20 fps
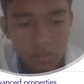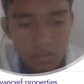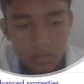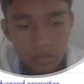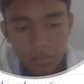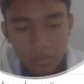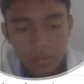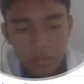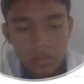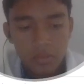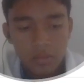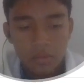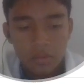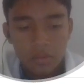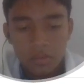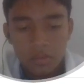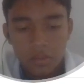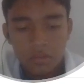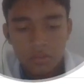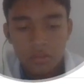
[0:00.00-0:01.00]
I'm
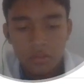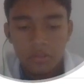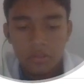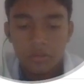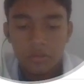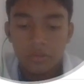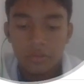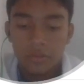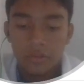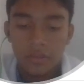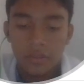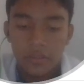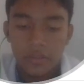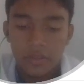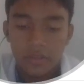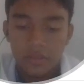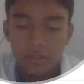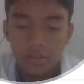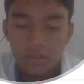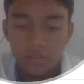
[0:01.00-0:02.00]
just going to use
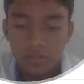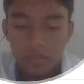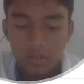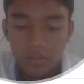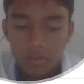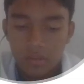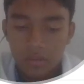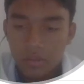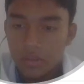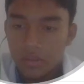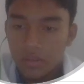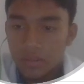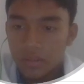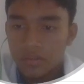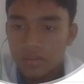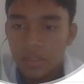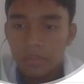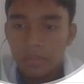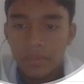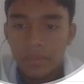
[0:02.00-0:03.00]
this
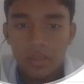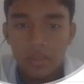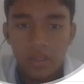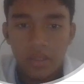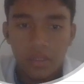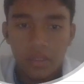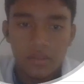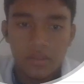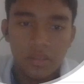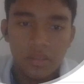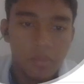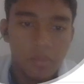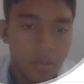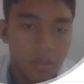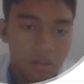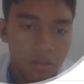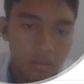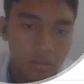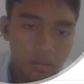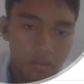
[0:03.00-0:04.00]

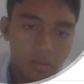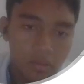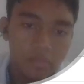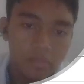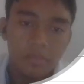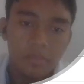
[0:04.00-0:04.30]
example@gmail.com.